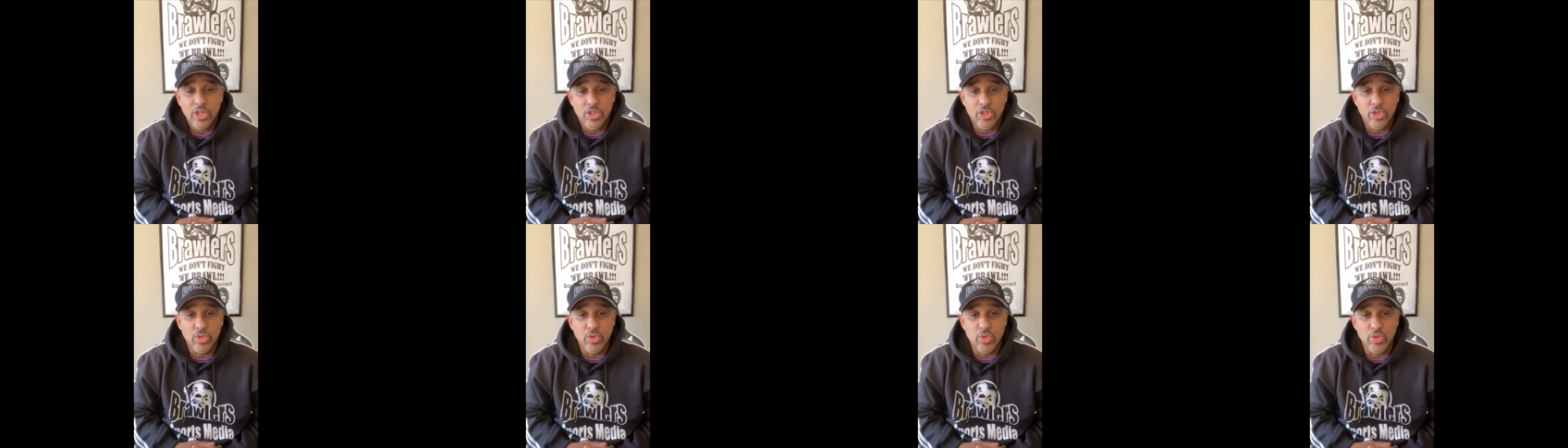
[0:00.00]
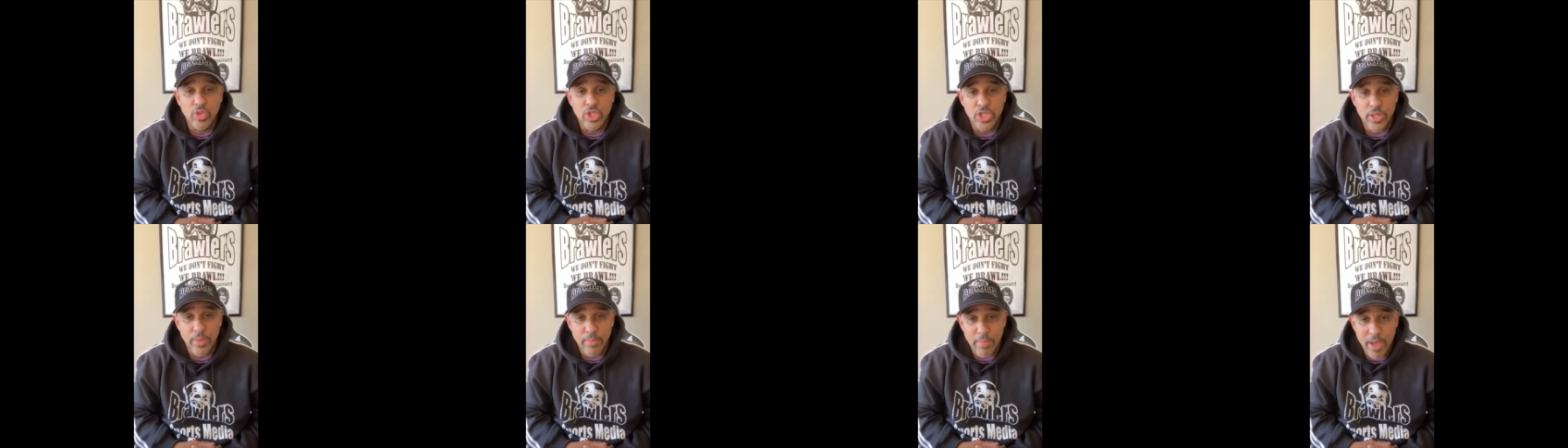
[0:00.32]
to
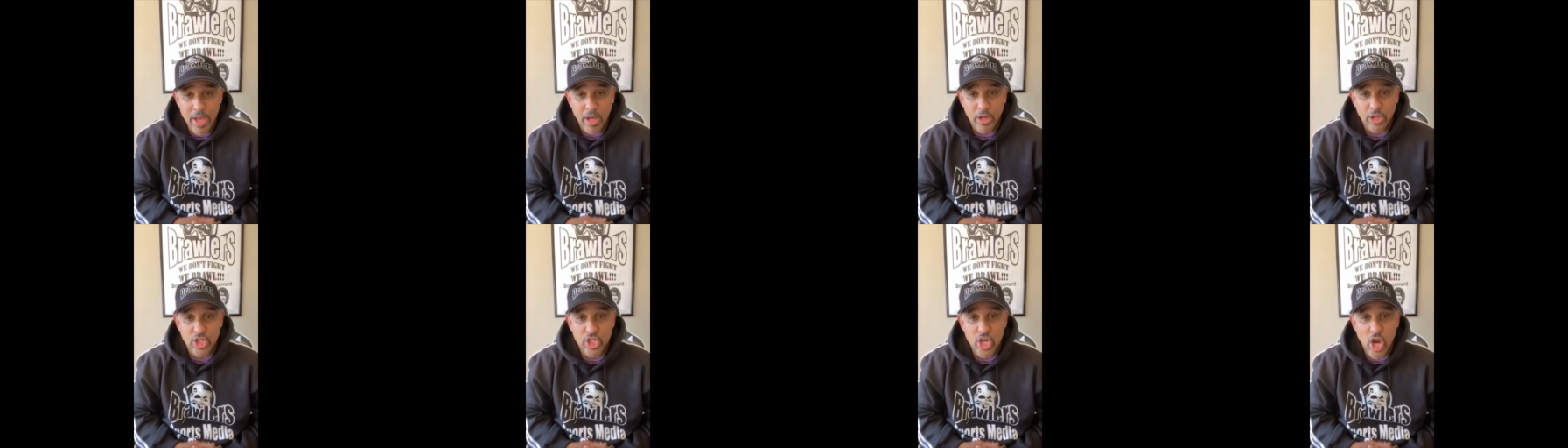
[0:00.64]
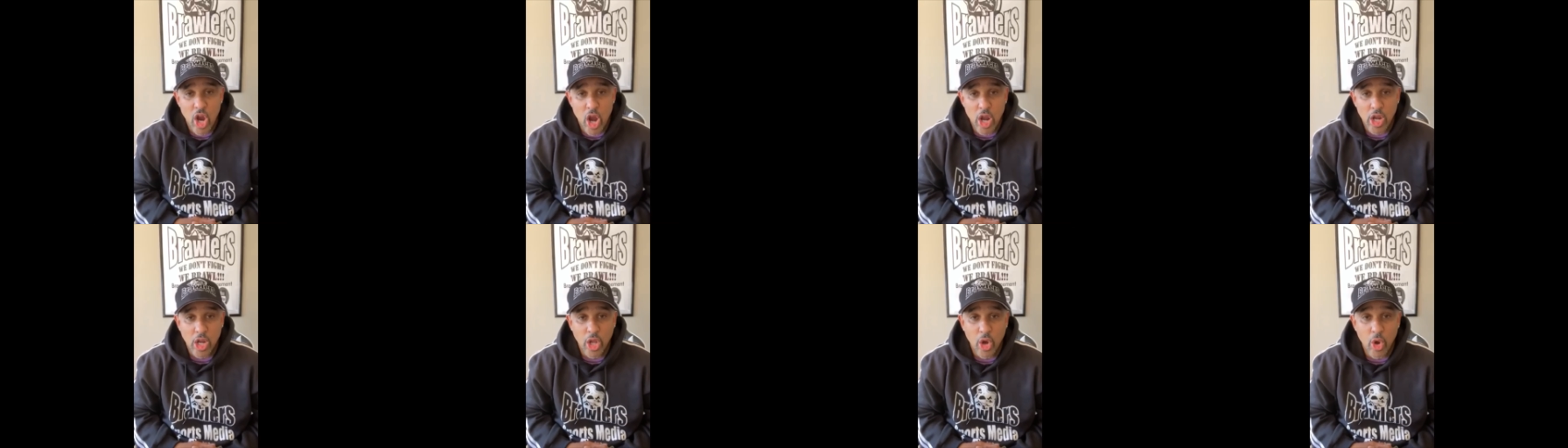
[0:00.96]
Jamel
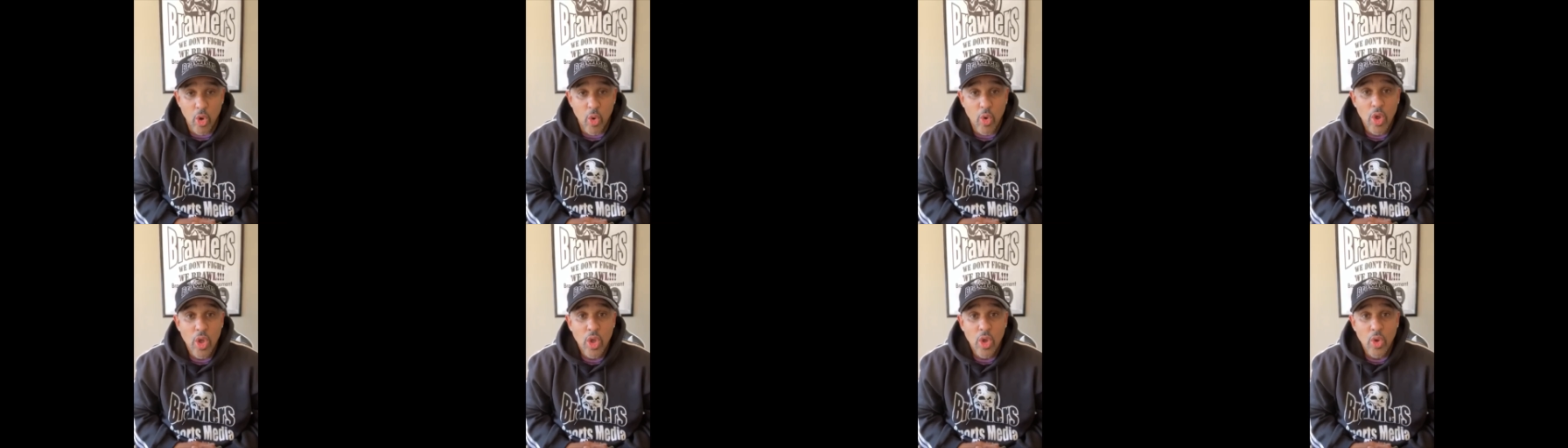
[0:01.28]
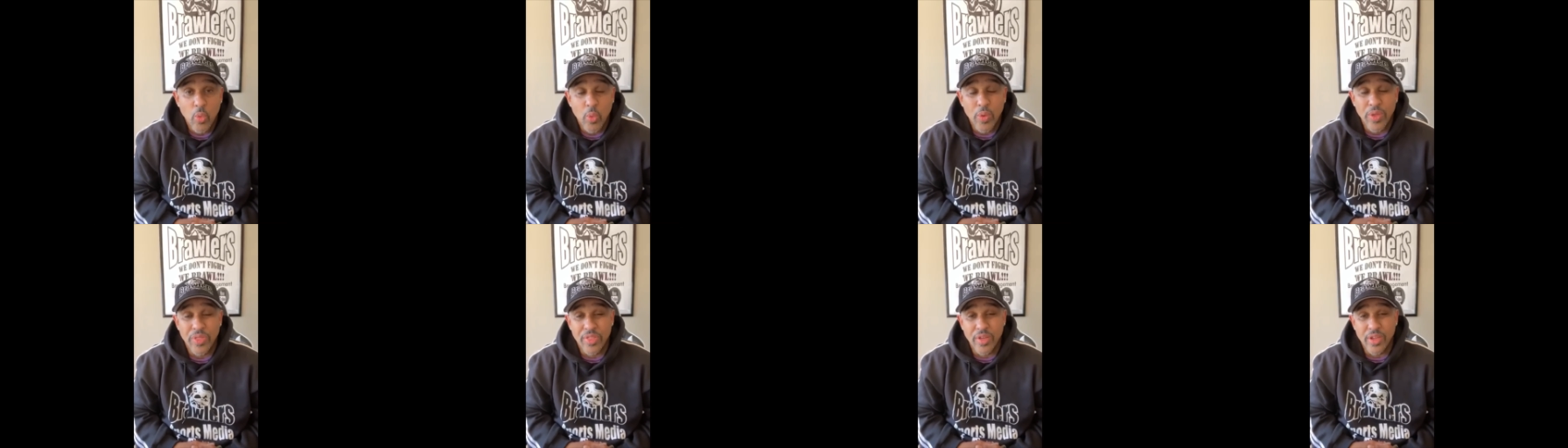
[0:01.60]
Charlo
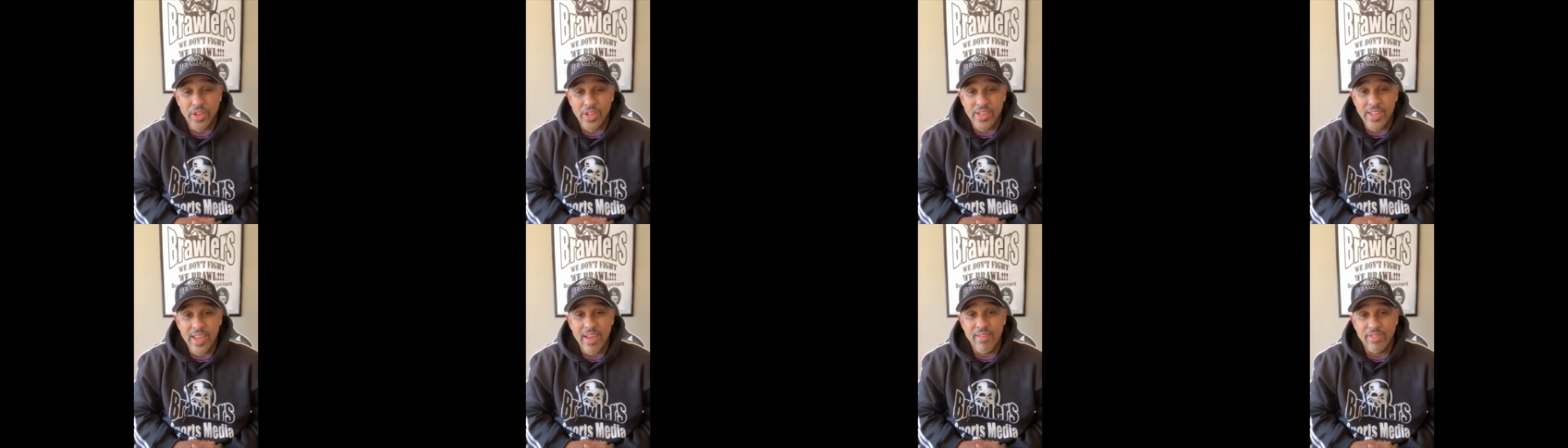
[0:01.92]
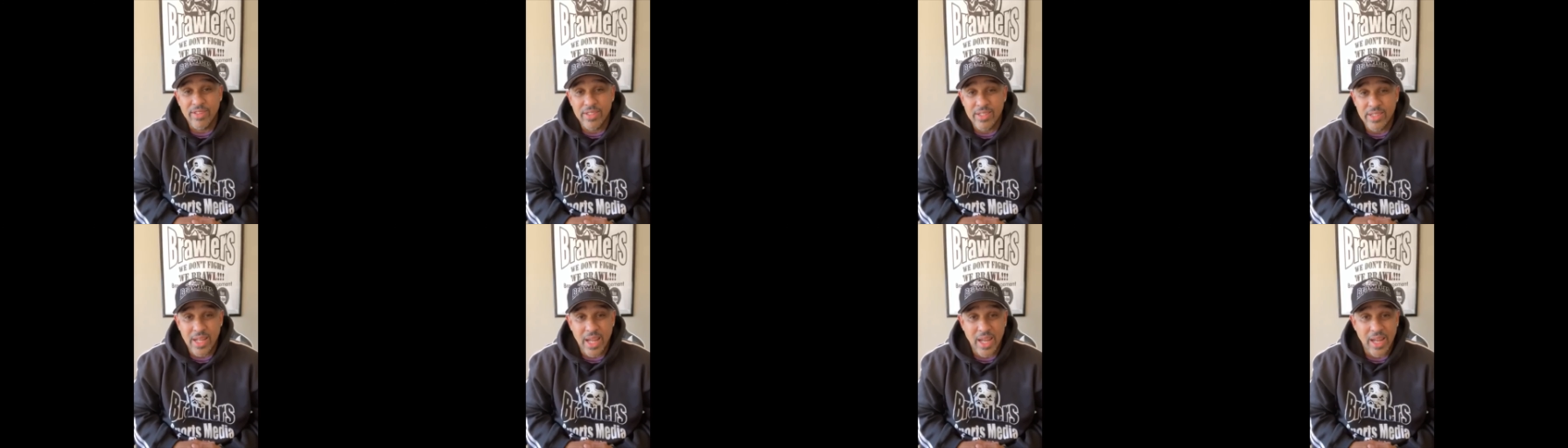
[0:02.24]
with a
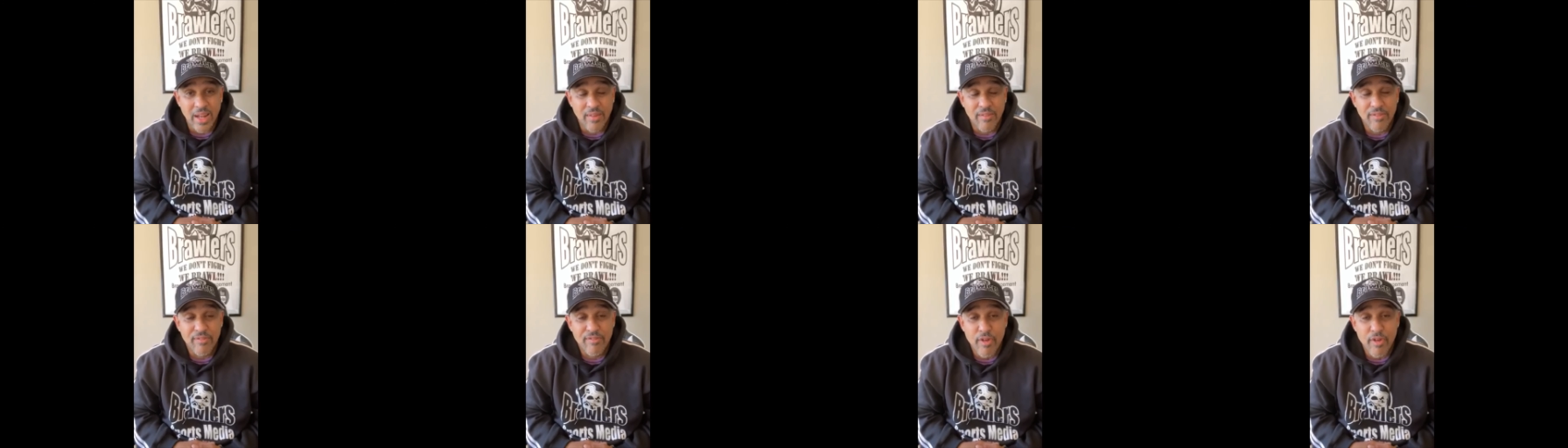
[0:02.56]
devastating